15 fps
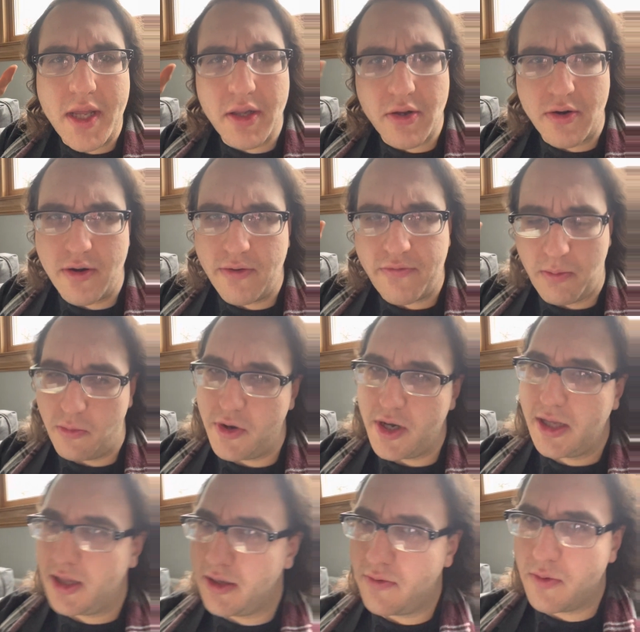learn from
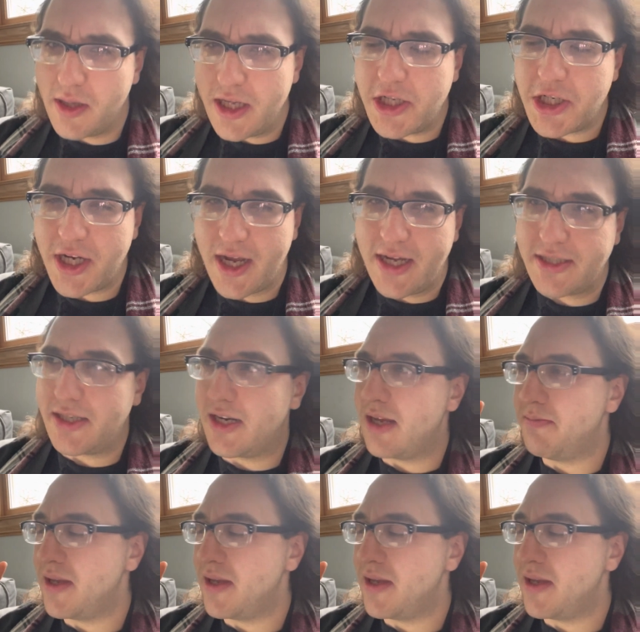religiosity?